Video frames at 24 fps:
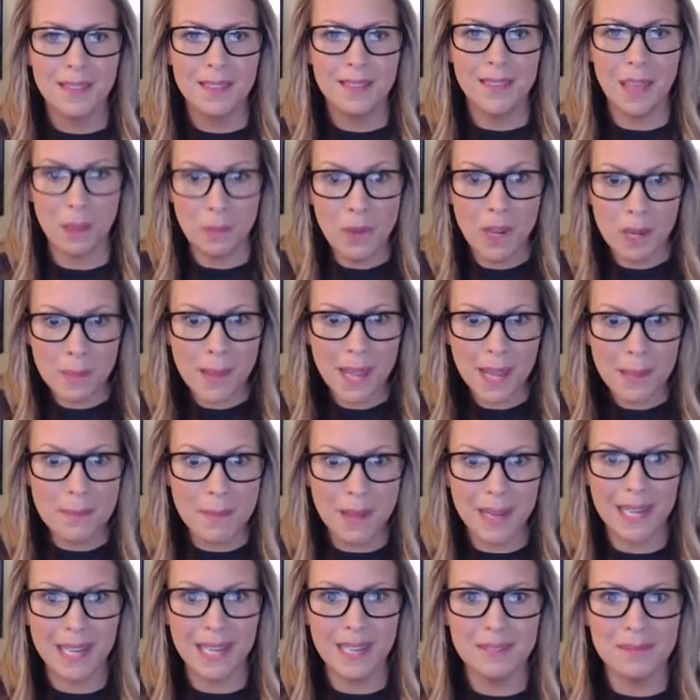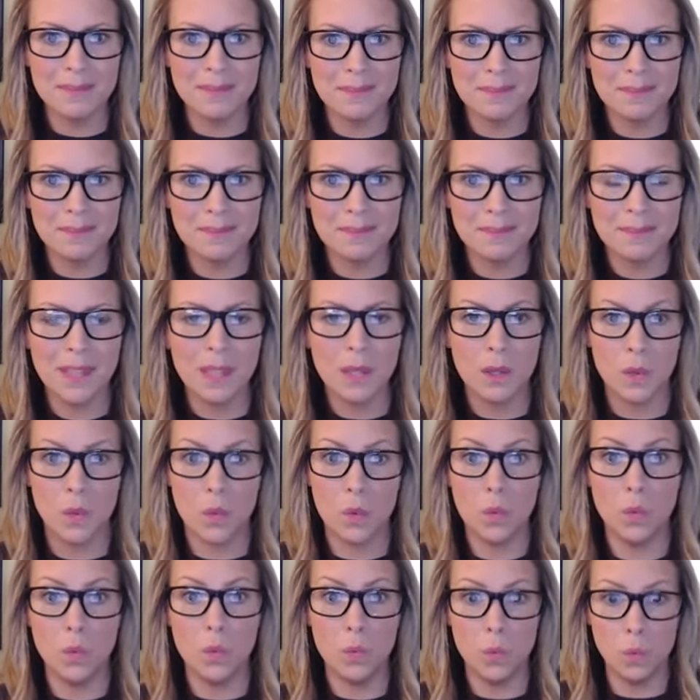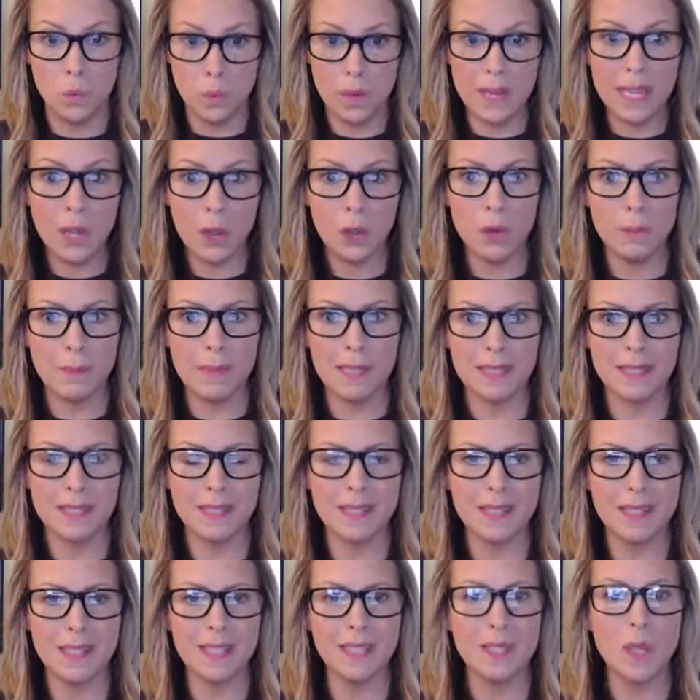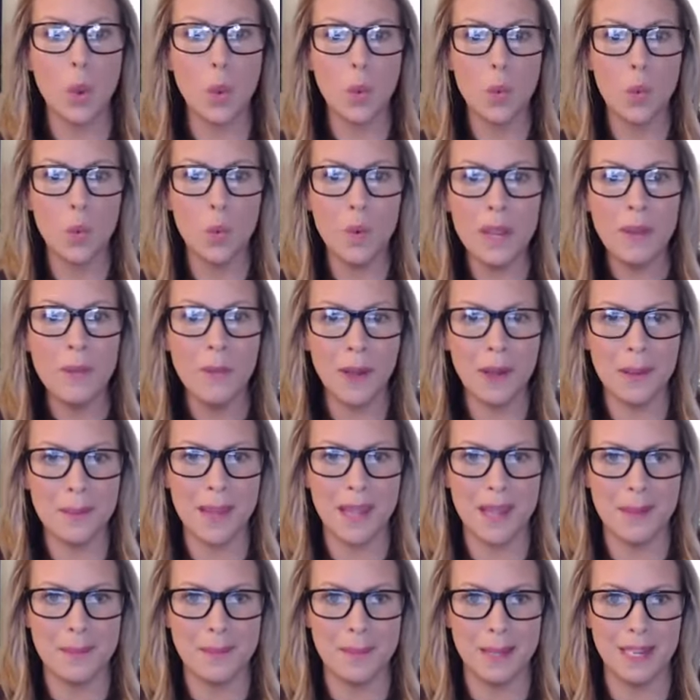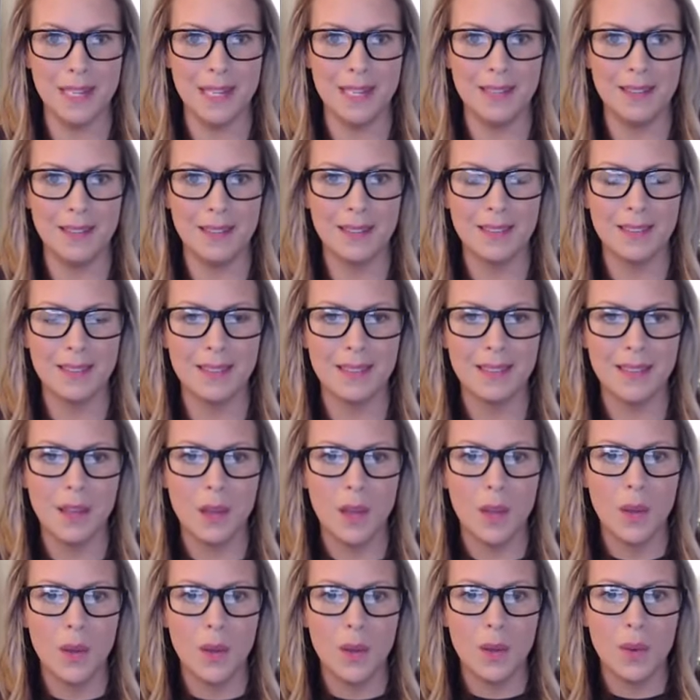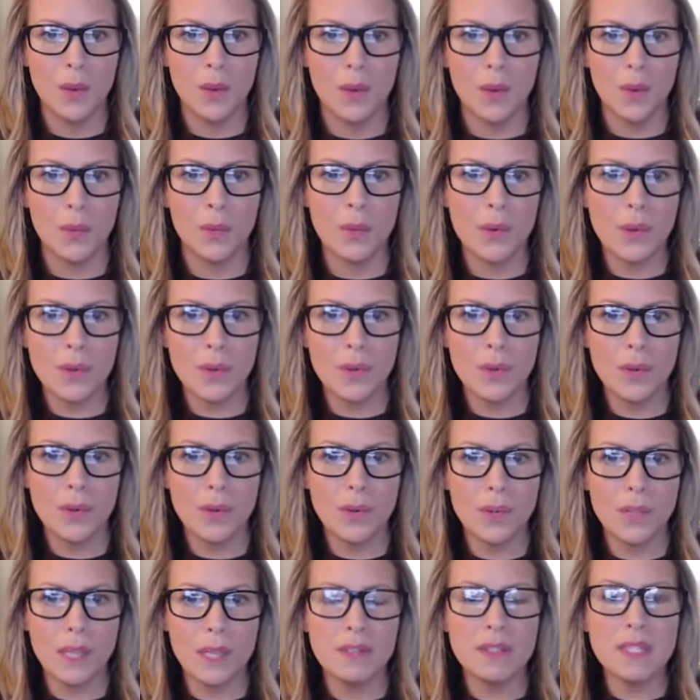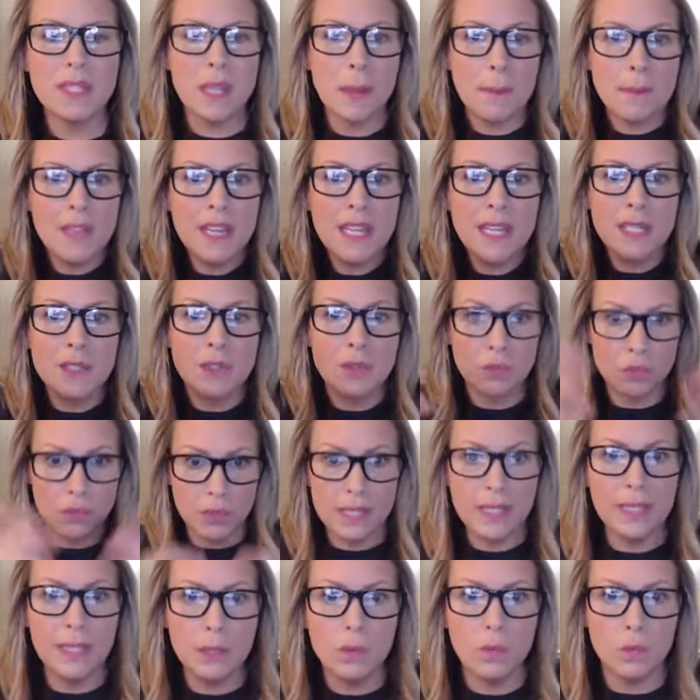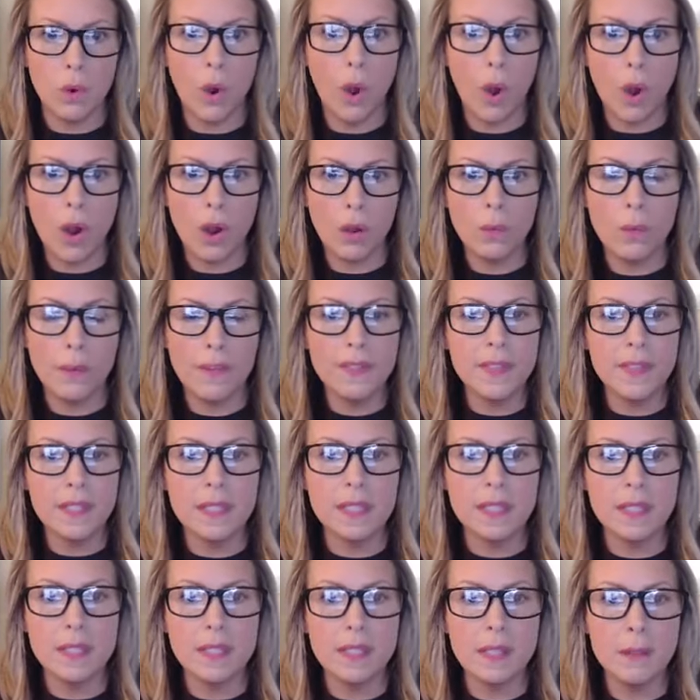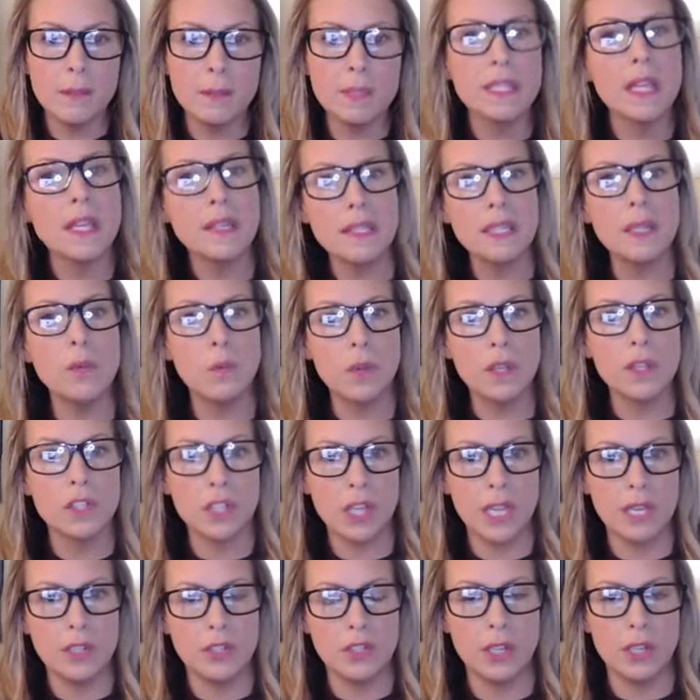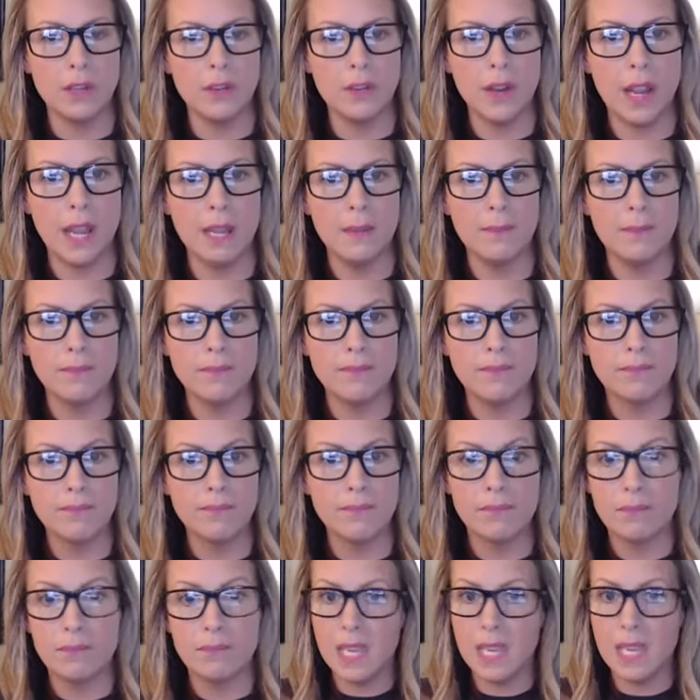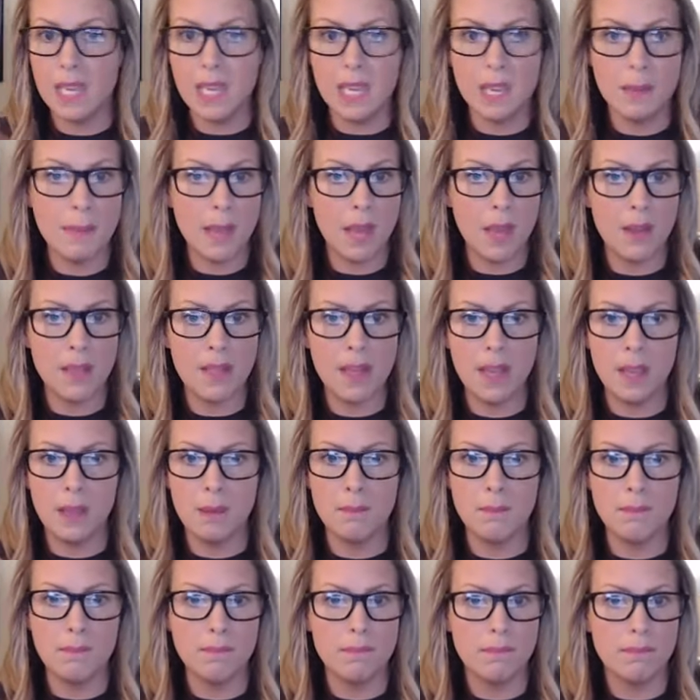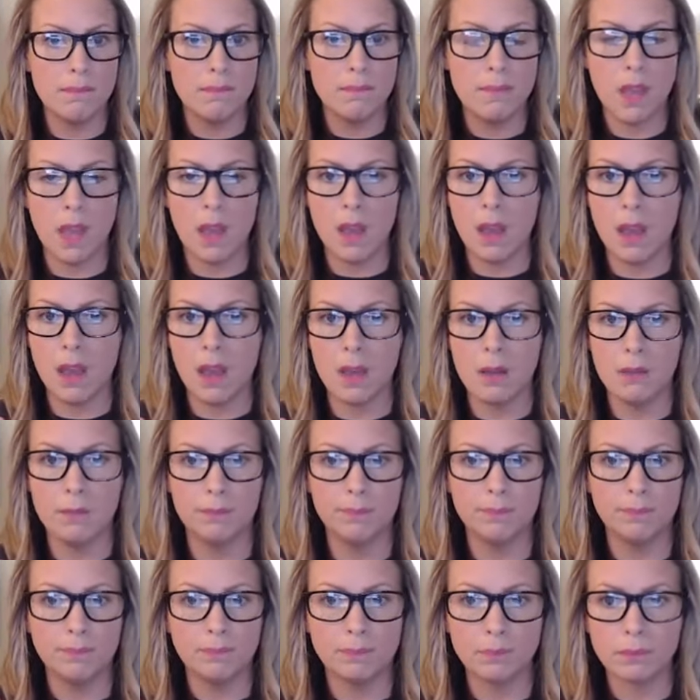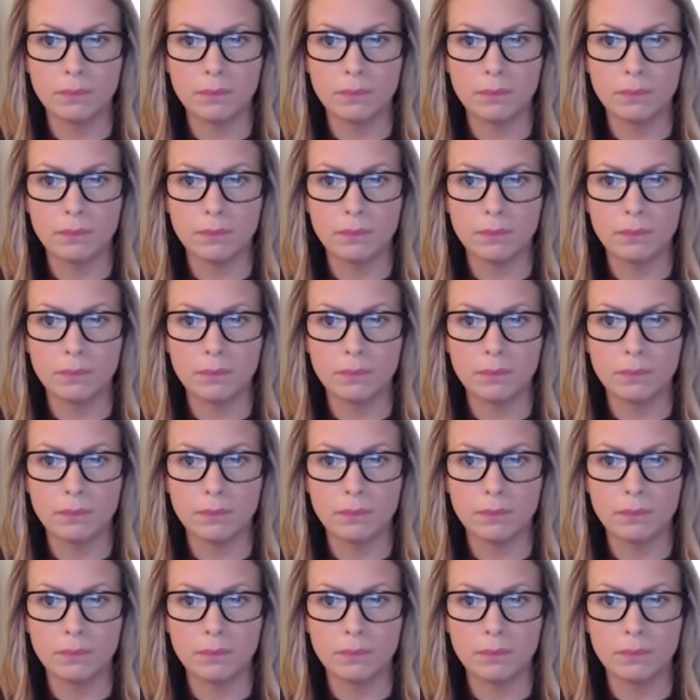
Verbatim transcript: They want to make money. We own businesses. We want to make money. Well, if something is really wrong with the system, Scentsy will change it, right? Email them. Um,